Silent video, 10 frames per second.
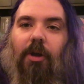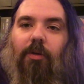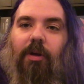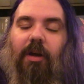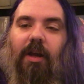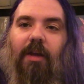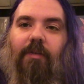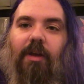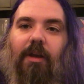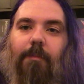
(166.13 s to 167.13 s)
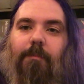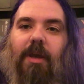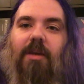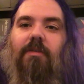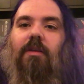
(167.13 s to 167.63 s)
who are going to have an
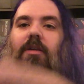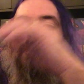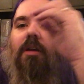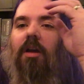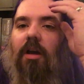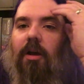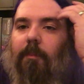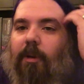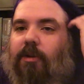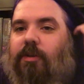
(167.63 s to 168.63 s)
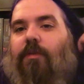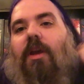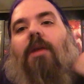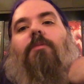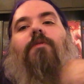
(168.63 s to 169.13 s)
amazing uh, bunch of
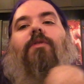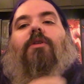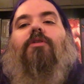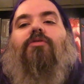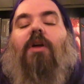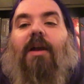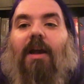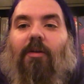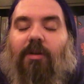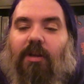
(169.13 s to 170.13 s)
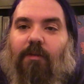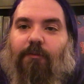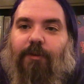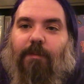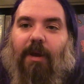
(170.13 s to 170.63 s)
games for you to try out and give
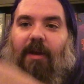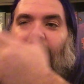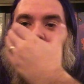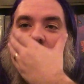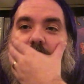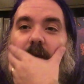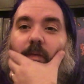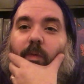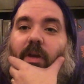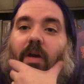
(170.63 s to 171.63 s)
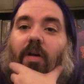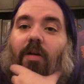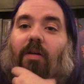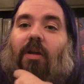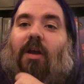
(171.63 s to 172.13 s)
feedback on, and we
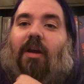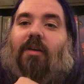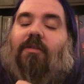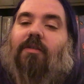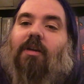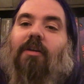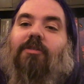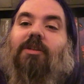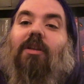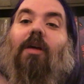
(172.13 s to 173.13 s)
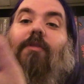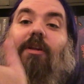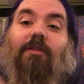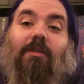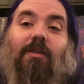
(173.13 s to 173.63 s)
all as designers love
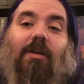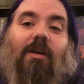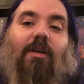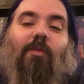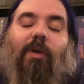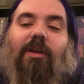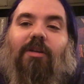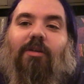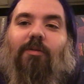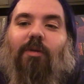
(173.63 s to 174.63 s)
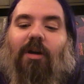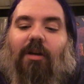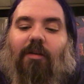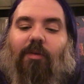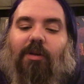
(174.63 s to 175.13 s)
it uh, when you
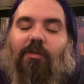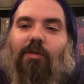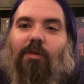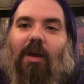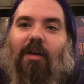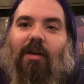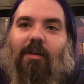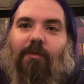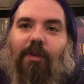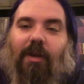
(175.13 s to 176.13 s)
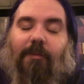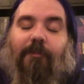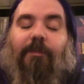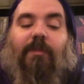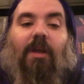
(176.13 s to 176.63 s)
when you do that kind of thing.
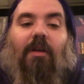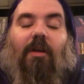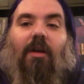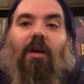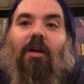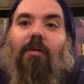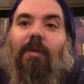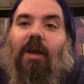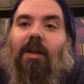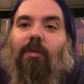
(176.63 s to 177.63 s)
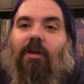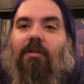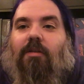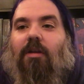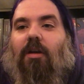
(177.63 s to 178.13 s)
Um, anyway,
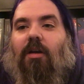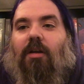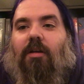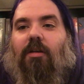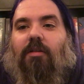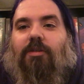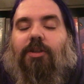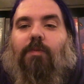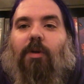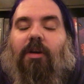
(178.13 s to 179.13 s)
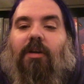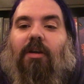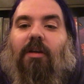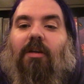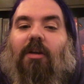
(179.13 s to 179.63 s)
uh, just wanted
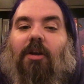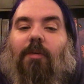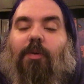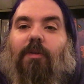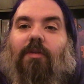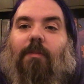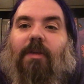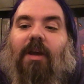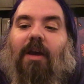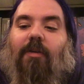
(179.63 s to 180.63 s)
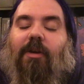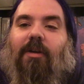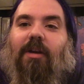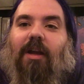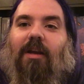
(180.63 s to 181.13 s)
to put something out there
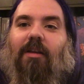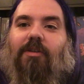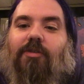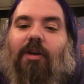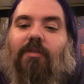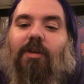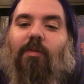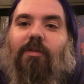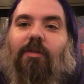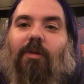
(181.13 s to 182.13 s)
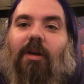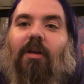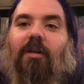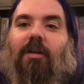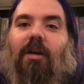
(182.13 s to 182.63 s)
today to you guys know what's going
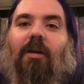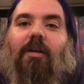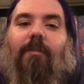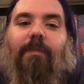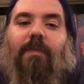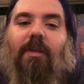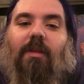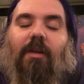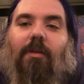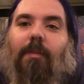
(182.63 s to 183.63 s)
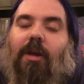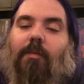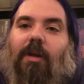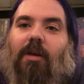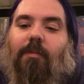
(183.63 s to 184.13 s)
on. Um, there may or
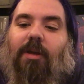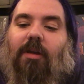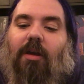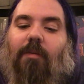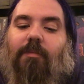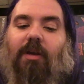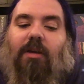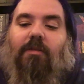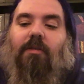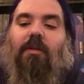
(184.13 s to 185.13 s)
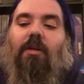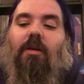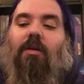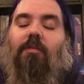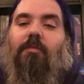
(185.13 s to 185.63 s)
may not be an update
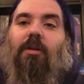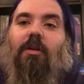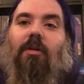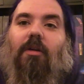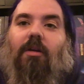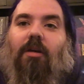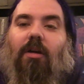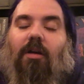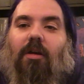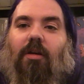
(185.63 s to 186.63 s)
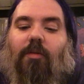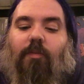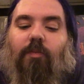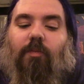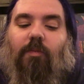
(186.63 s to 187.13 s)
um, uh,
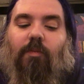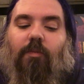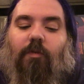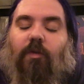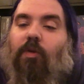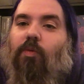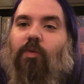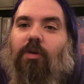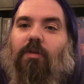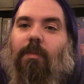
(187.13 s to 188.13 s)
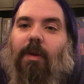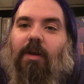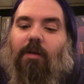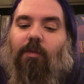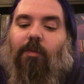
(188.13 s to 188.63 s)
soon,
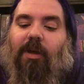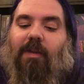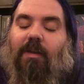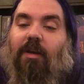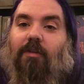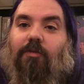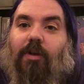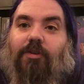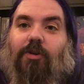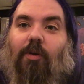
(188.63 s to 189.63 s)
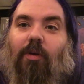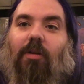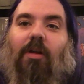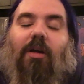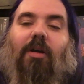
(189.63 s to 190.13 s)
depending on when we hit the next stretch
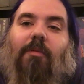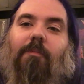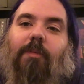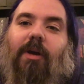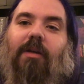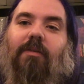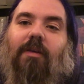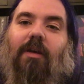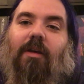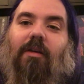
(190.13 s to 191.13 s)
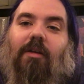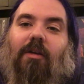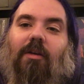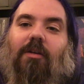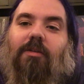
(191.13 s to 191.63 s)
goal, um, but uh,
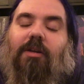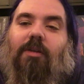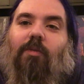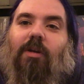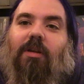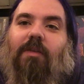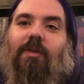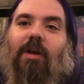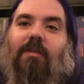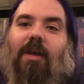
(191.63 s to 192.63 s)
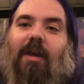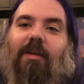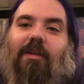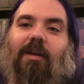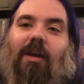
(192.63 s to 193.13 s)
didn't want to leave you guys
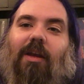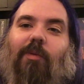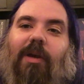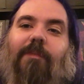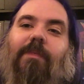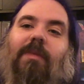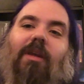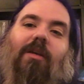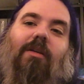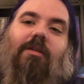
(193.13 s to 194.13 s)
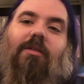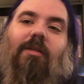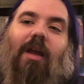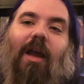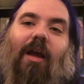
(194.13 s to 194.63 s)
hanging. Anyway,
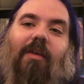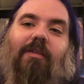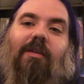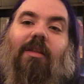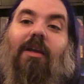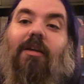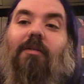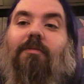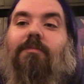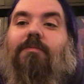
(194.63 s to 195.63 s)
see you later.